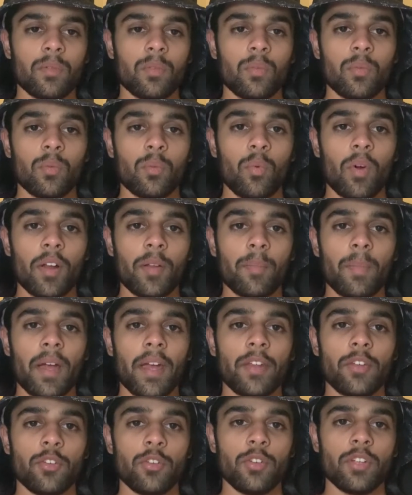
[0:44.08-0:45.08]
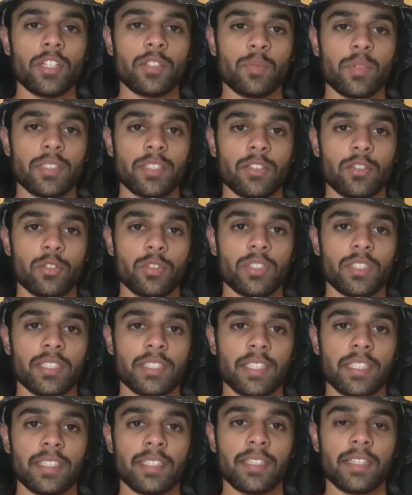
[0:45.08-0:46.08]
One of my New Year's resolutions
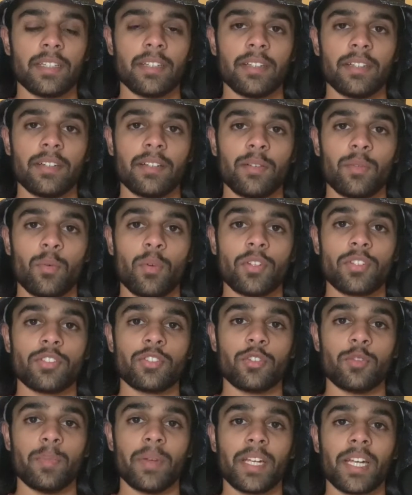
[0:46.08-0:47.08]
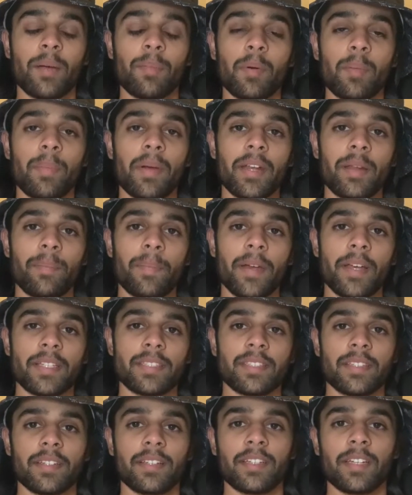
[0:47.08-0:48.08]
this year was to become a better
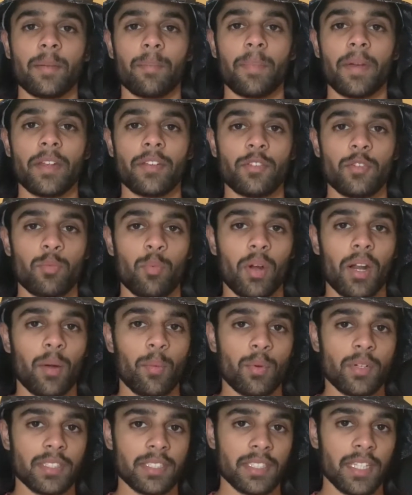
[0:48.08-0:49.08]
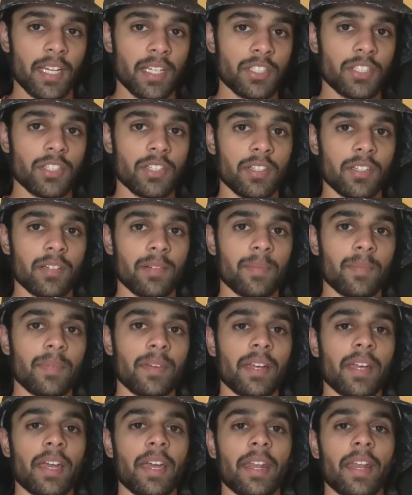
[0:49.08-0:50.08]
person compared to what I was last year.
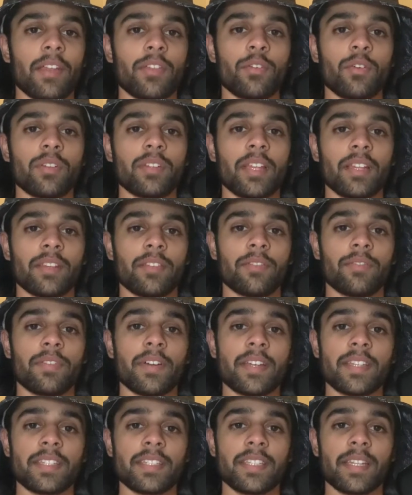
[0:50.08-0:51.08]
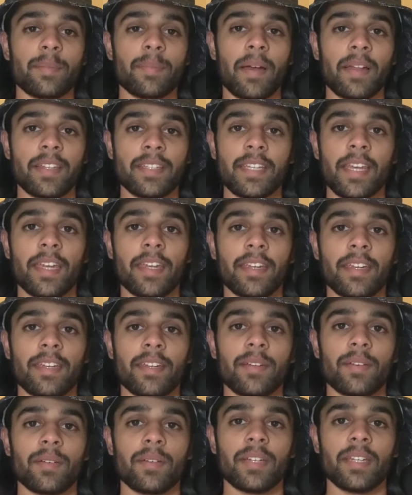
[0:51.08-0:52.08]
And I thought that the first step I'd take
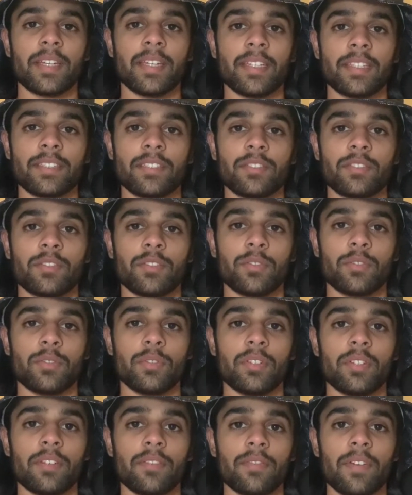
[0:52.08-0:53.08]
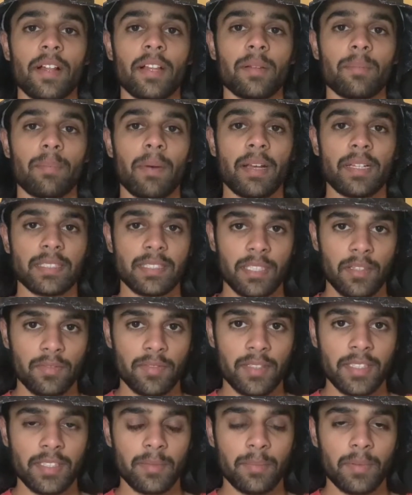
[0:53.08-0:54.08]
is to develop my
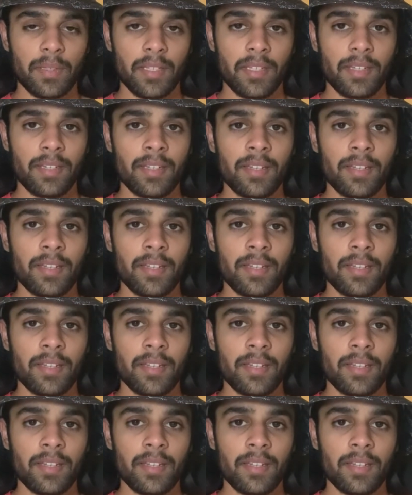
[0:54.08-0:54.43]
self-discipline.